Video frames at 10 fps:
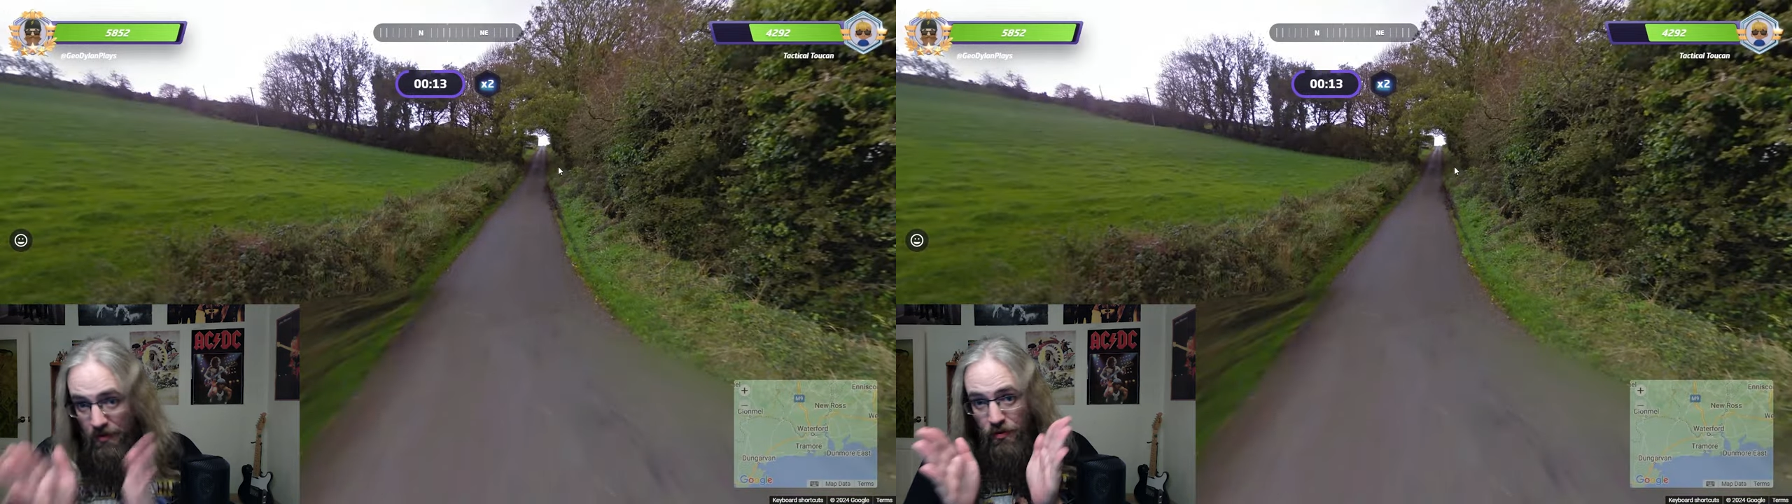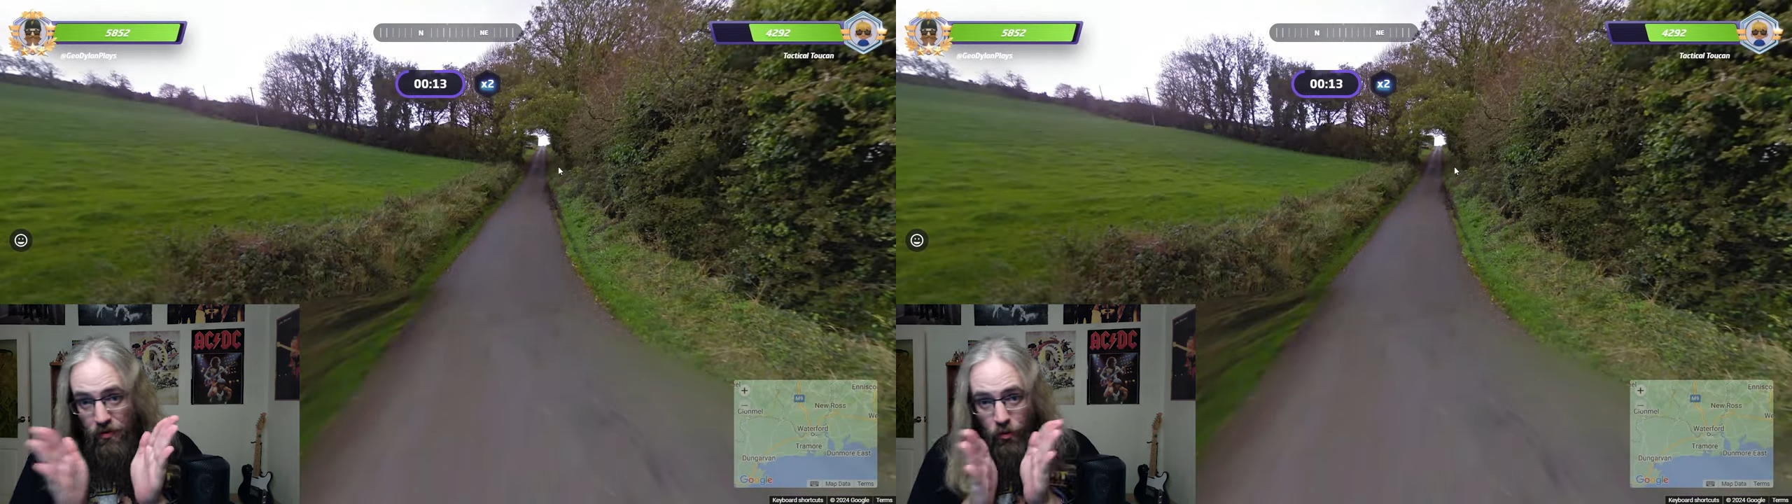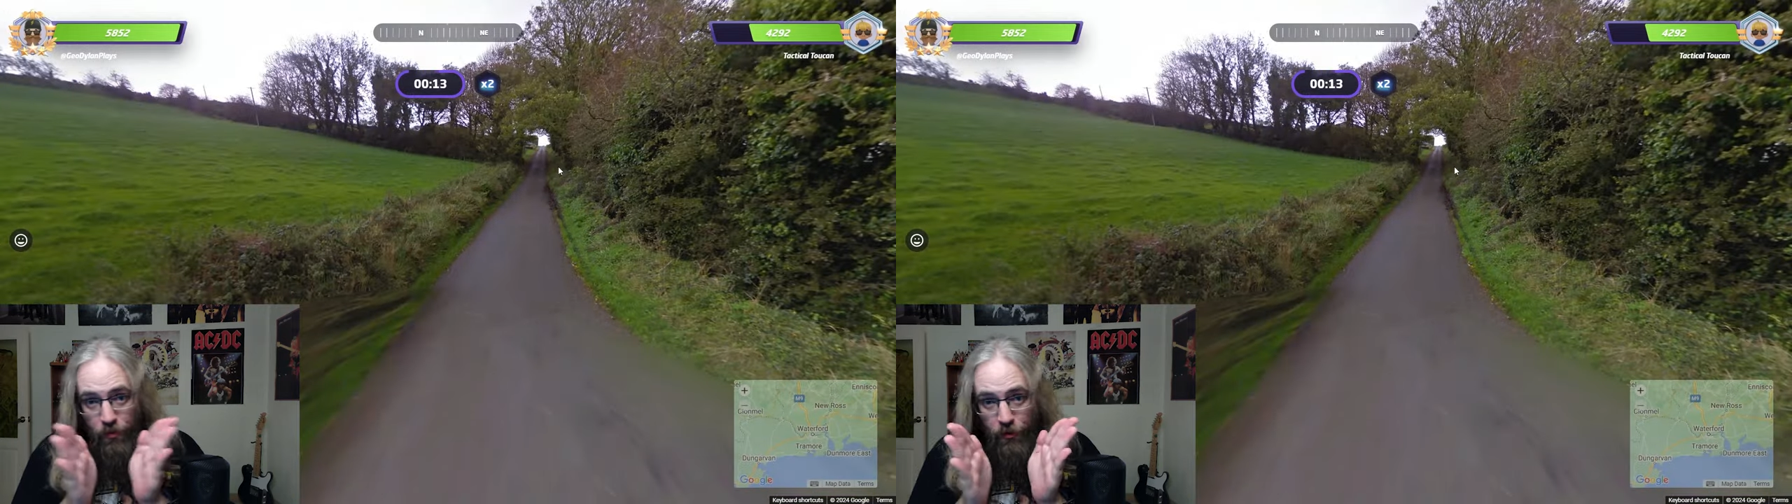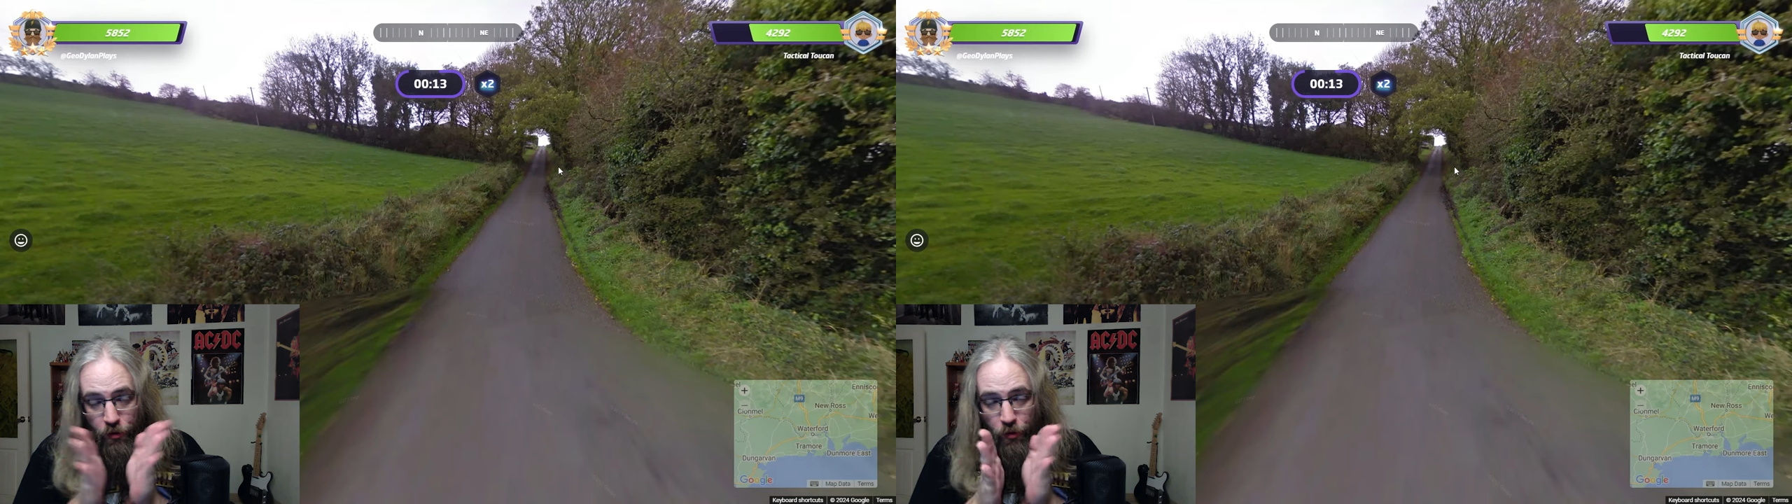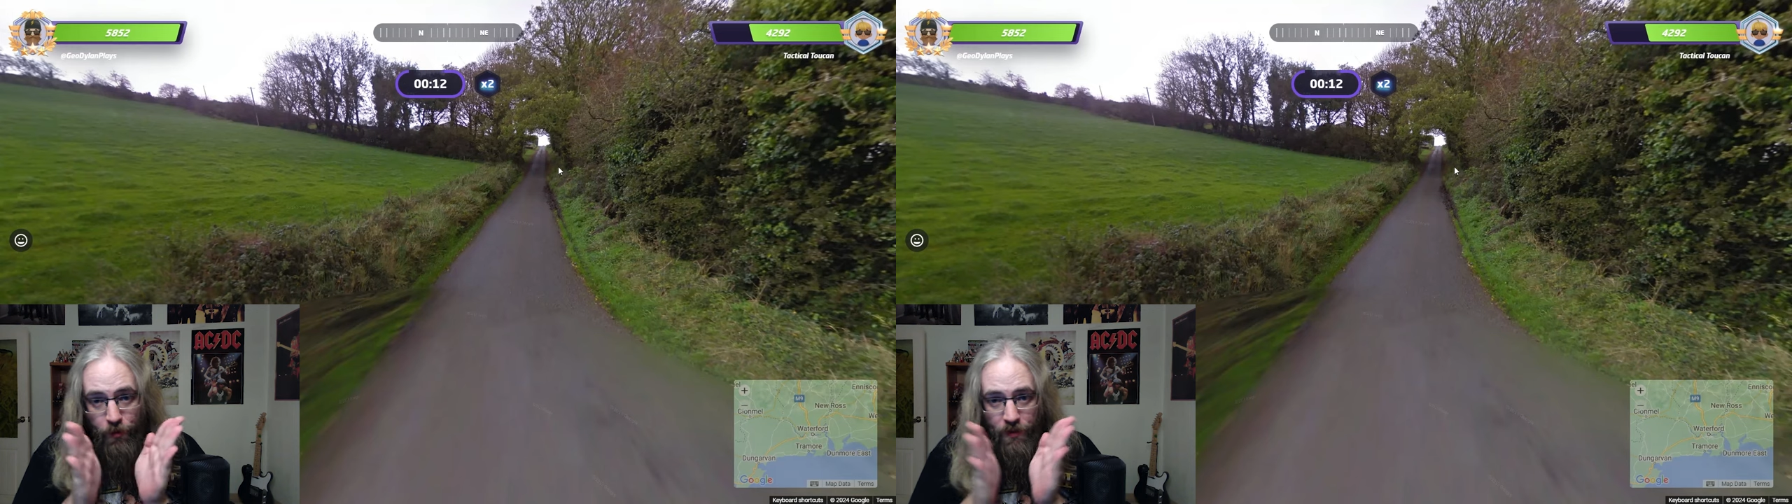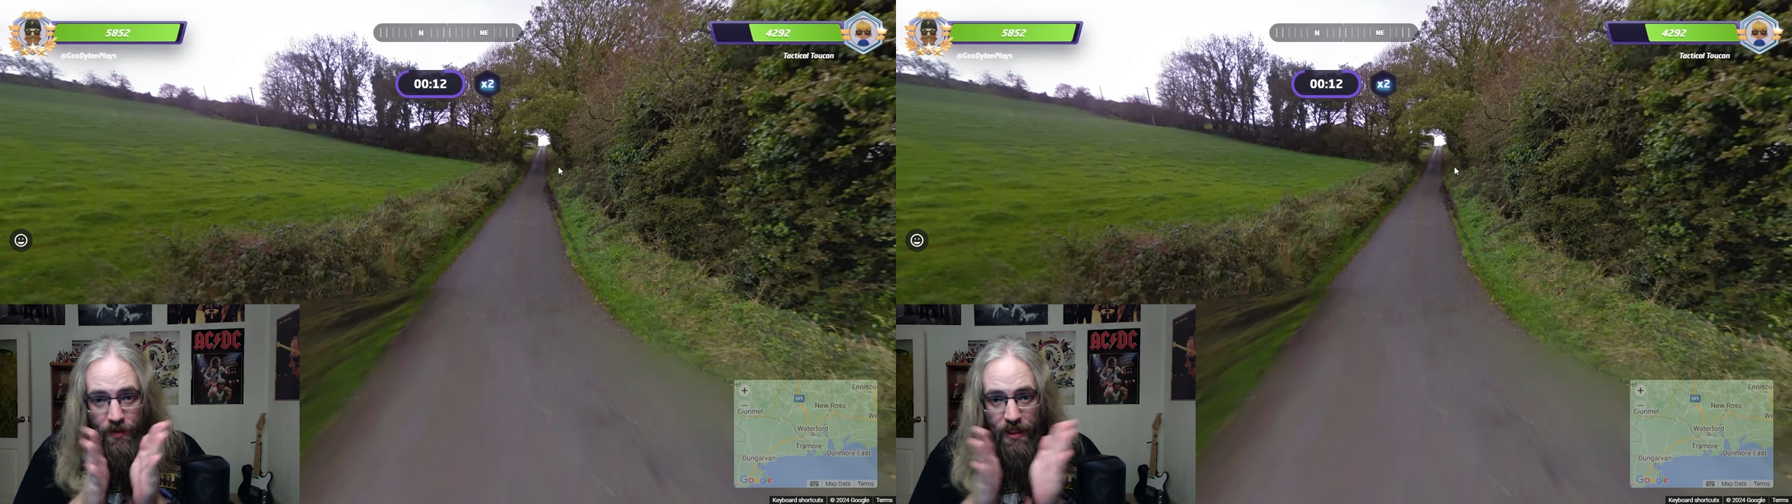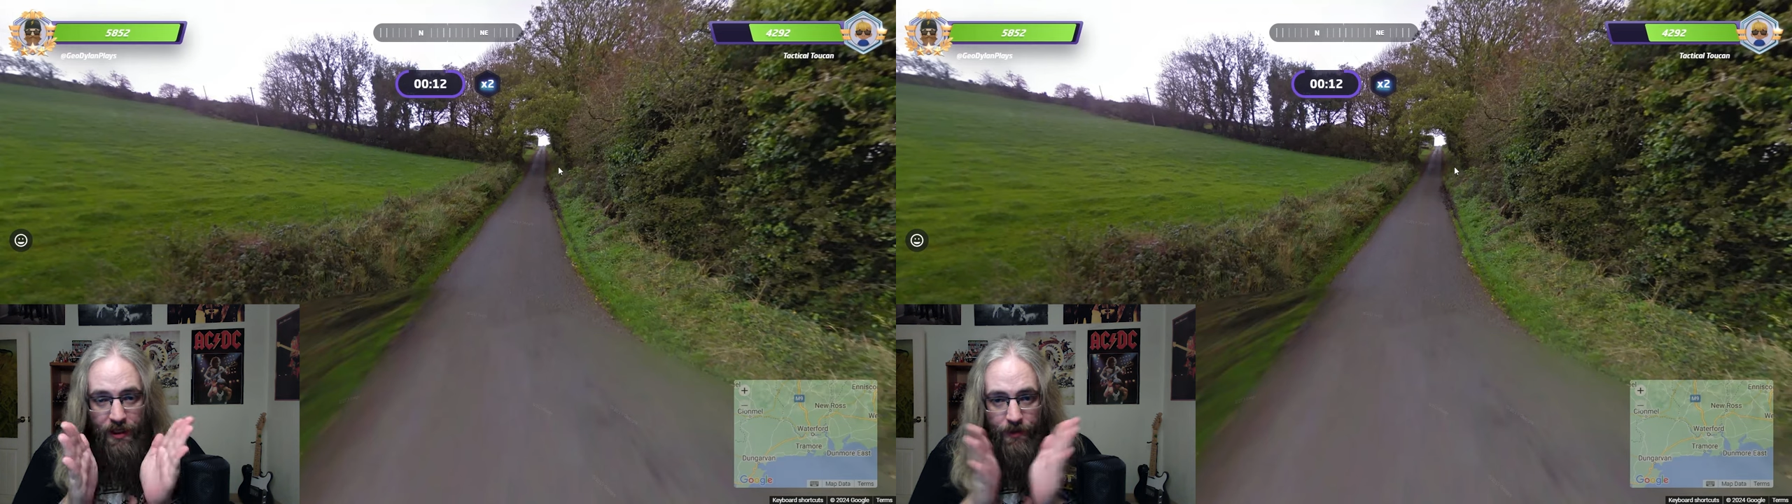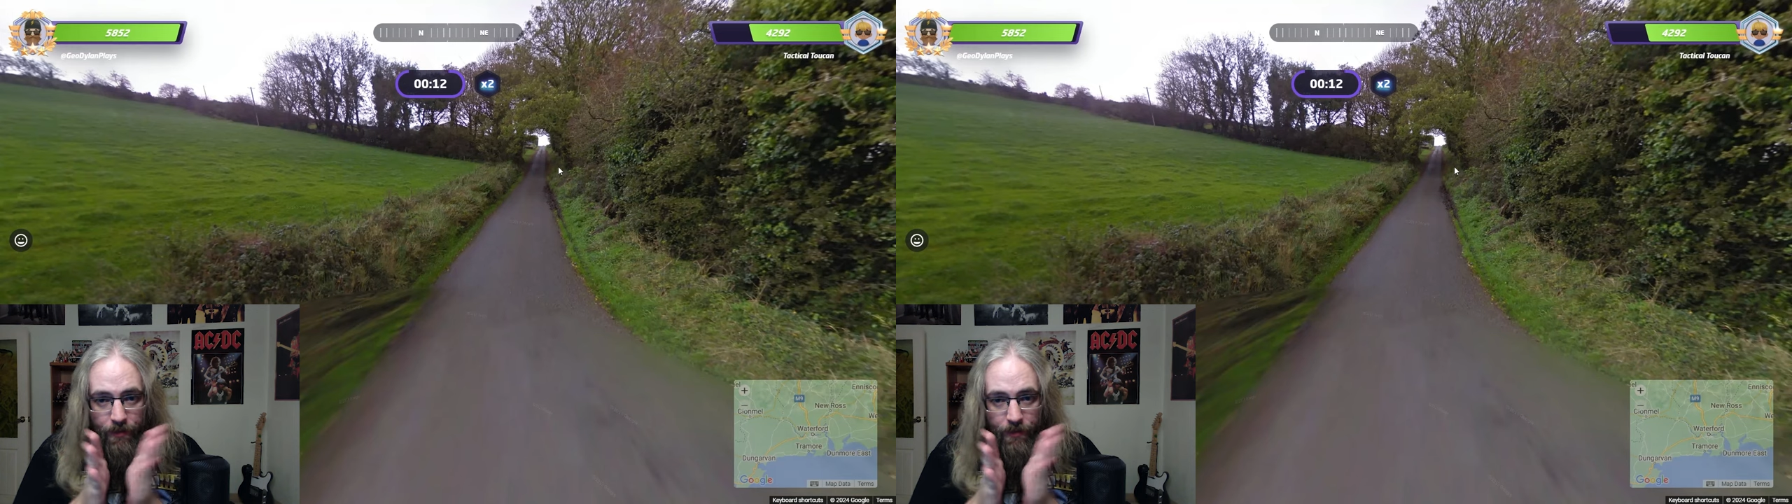super, super skinny